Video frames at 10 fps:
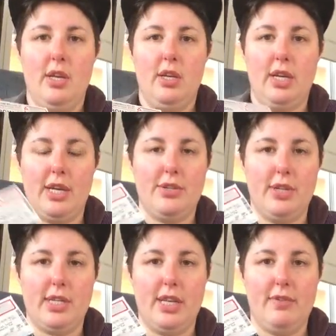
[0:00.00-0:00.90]

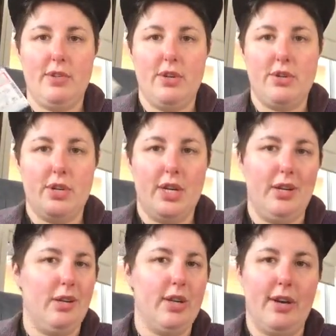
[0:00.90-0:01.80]
Gastric sleeve surgery,
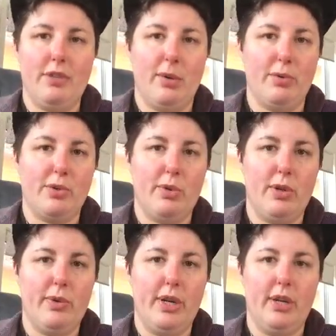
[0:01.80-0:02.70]
you're going to have trouble
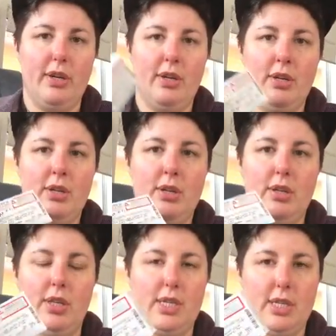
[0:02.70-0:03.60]
swallowing.
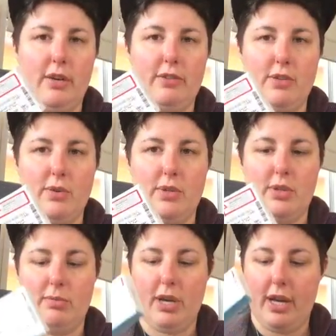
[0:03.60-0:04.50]
This stuff is
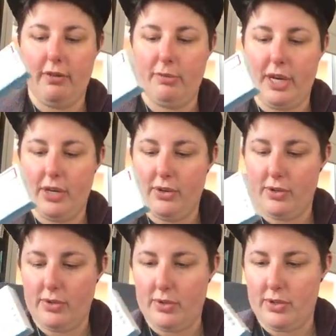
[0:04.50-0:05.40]
awesome. I had it for my endo
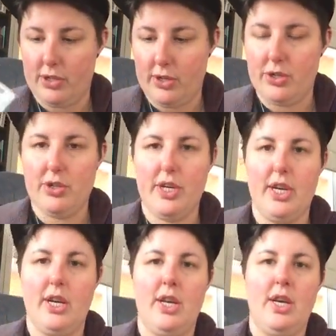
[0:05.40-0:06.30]

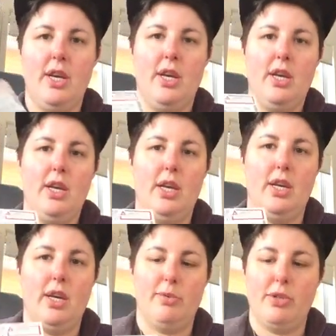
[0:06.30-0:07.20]
surgery. It
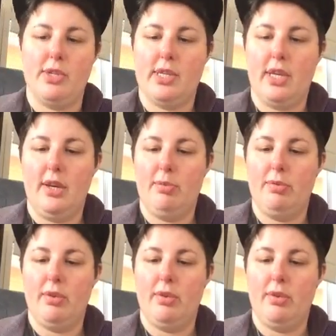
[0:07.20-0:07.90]
helps you sleep.